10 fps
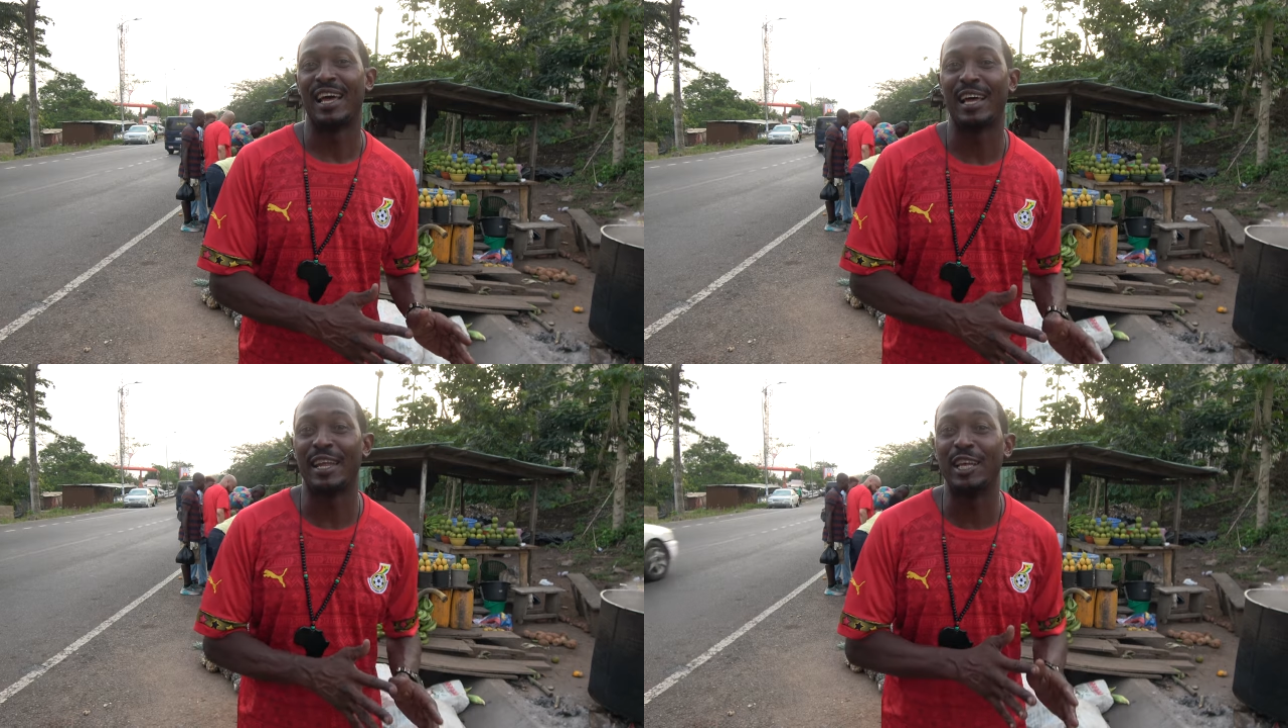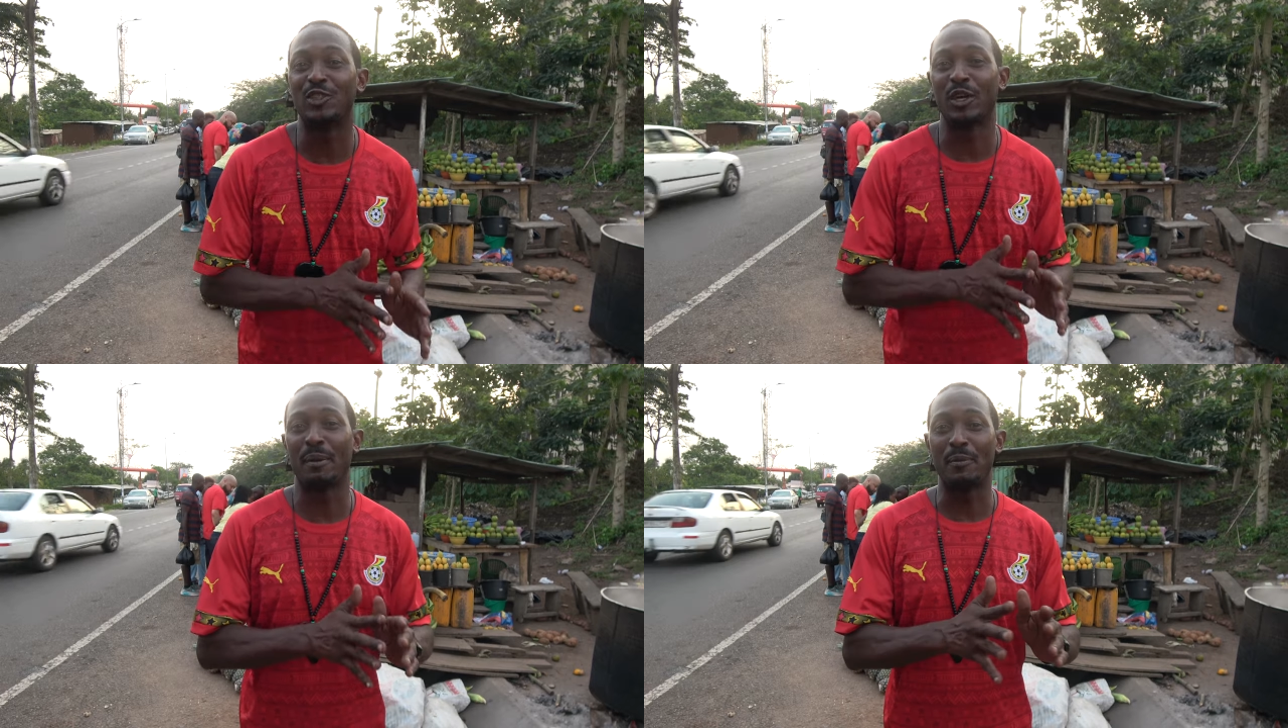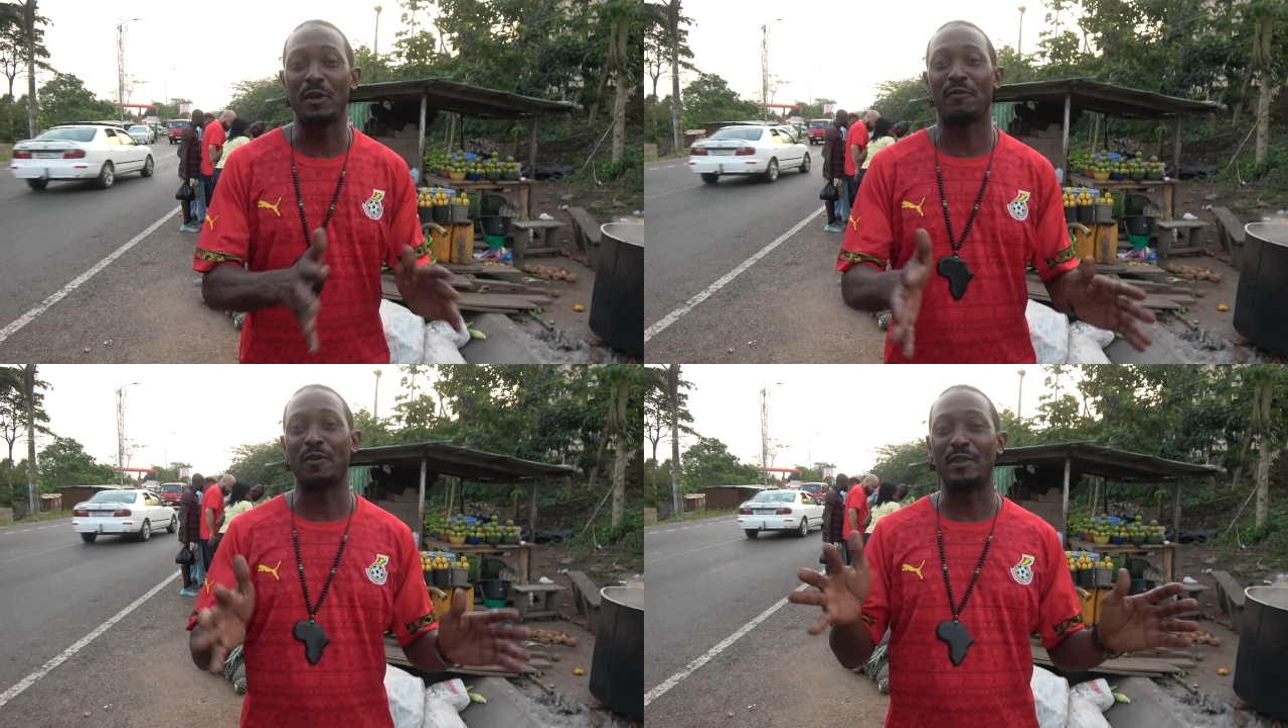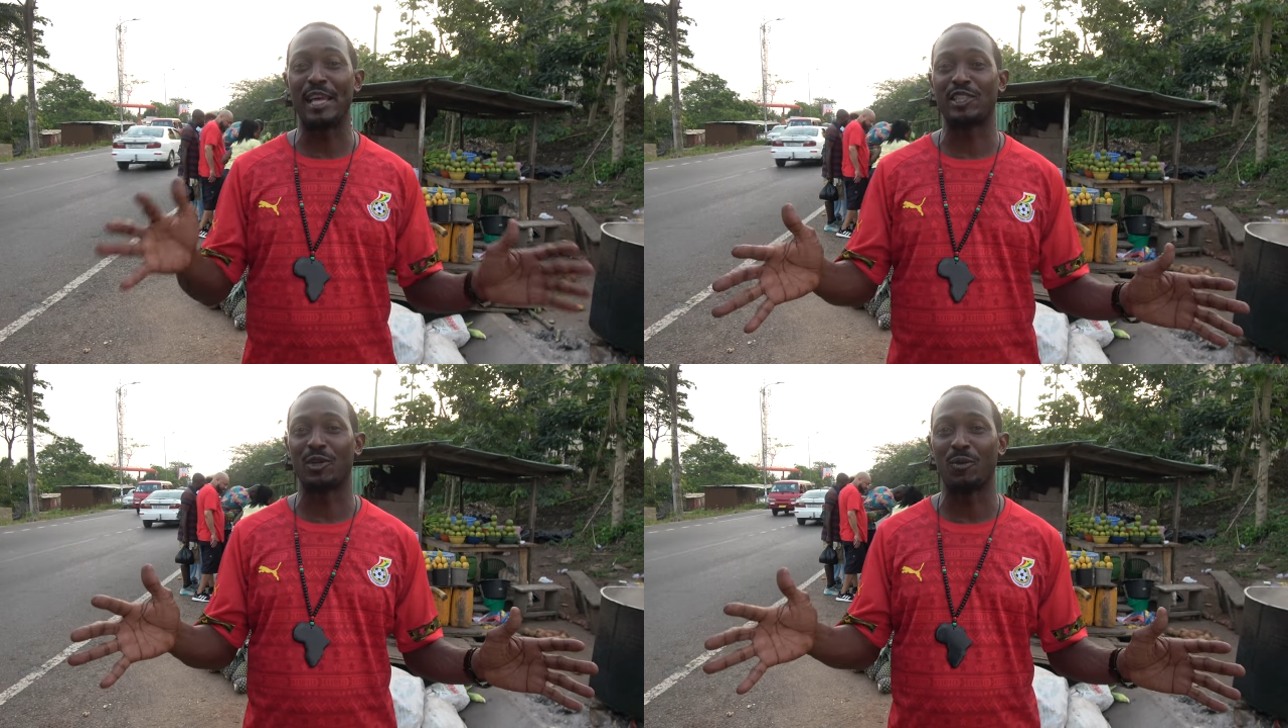and enjoyed a beautiful
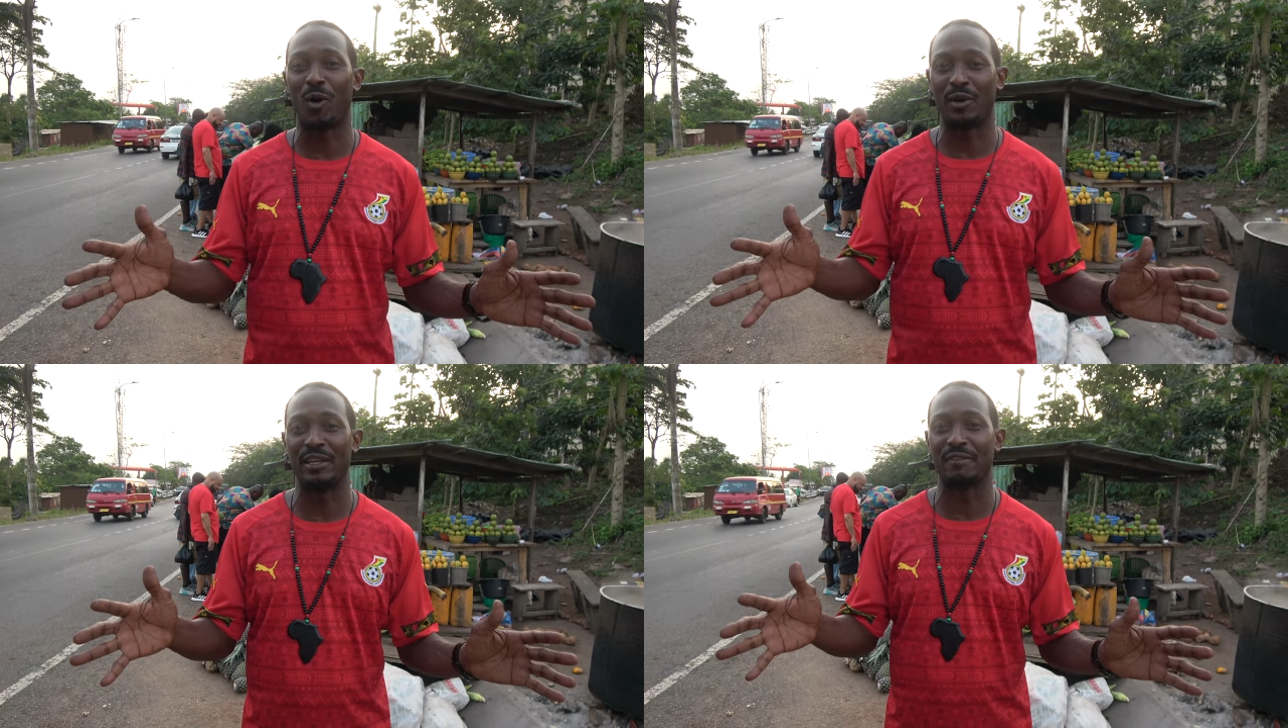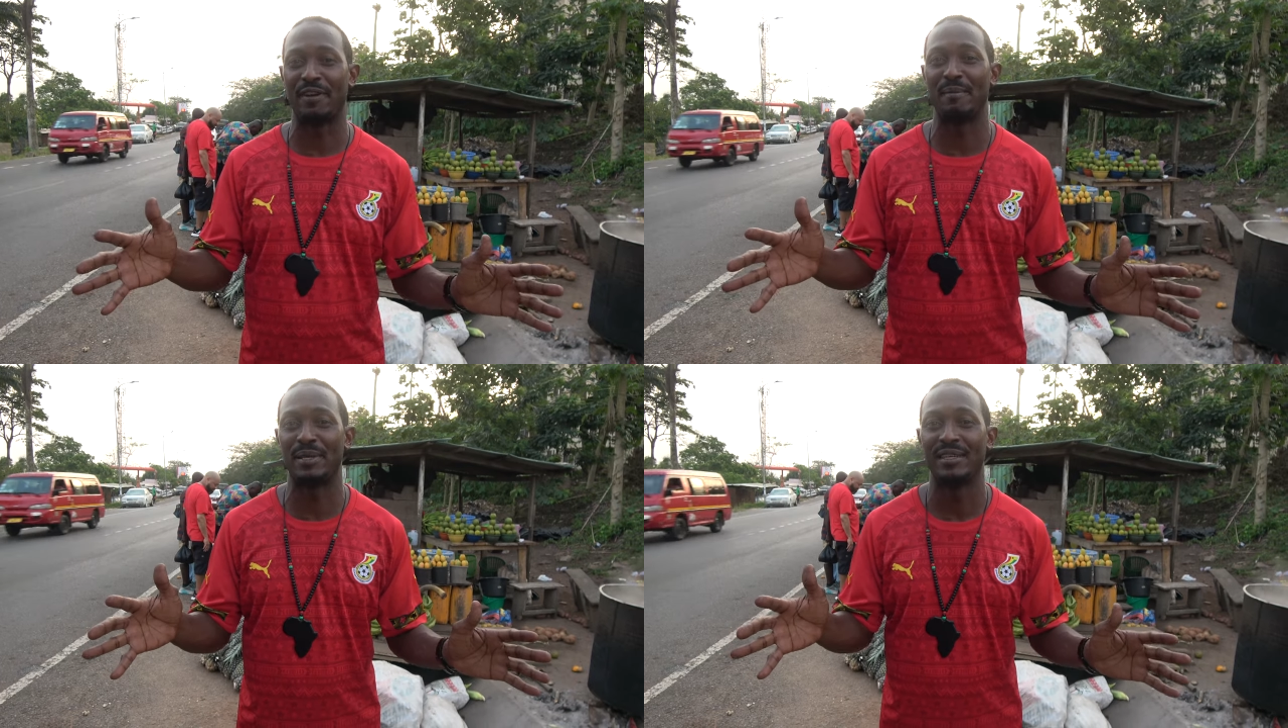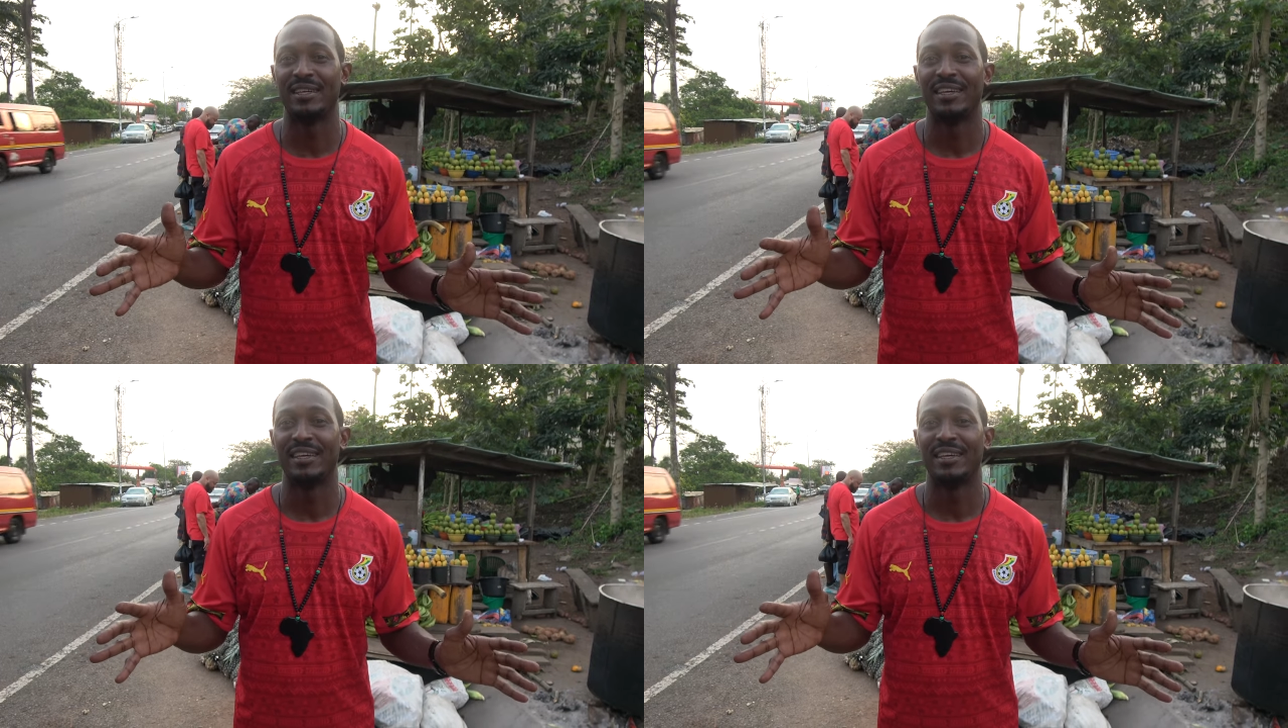nature walk, dear family.